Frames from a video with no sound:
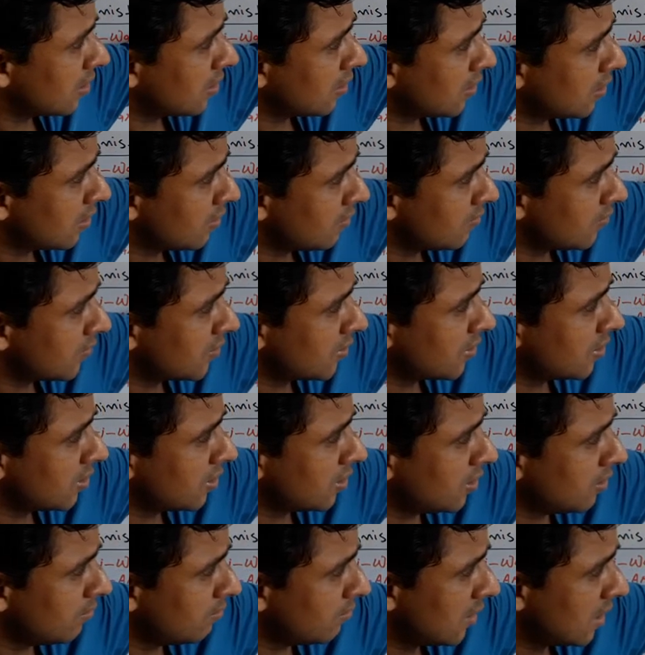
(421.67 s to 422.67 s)
khums,
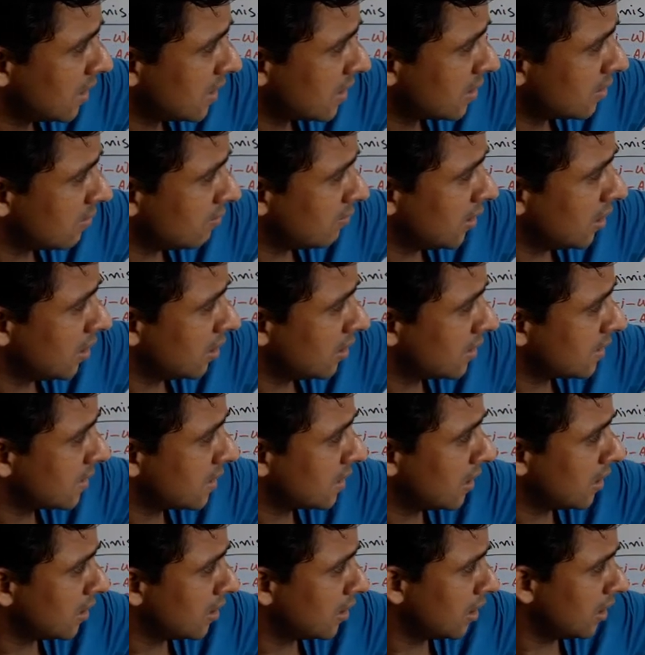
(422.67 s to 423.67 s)

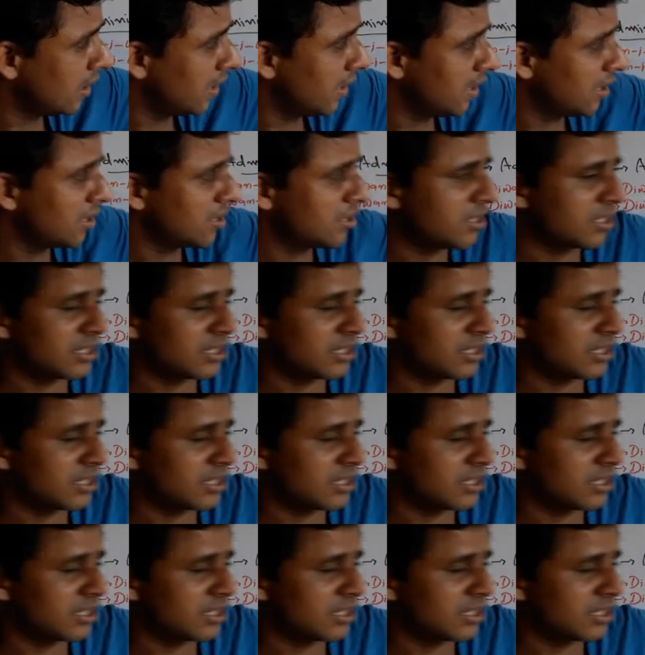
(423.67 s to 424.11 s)
mehlsana and